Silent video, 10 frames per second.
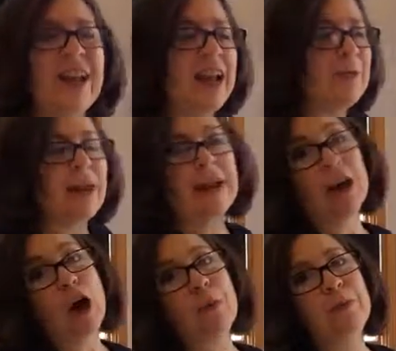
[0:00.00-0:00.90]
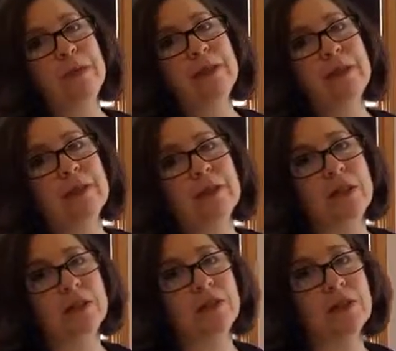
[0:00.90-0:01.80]
Anyway, hope some of these
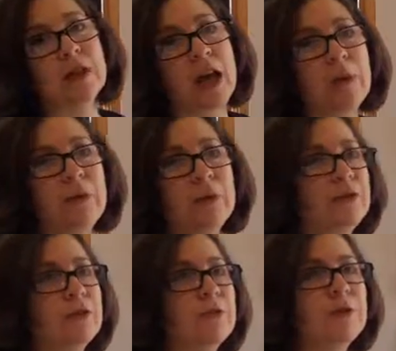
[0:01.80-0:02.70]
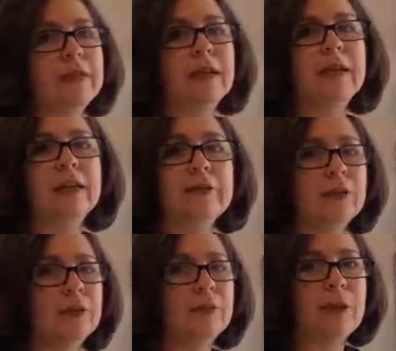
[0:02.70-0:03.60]
suggestions help. There's no need to
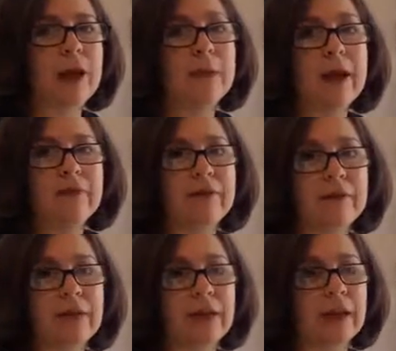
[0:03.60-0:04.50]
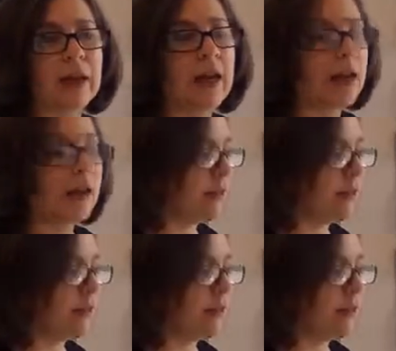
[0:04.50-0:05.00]
individually wrap everything, and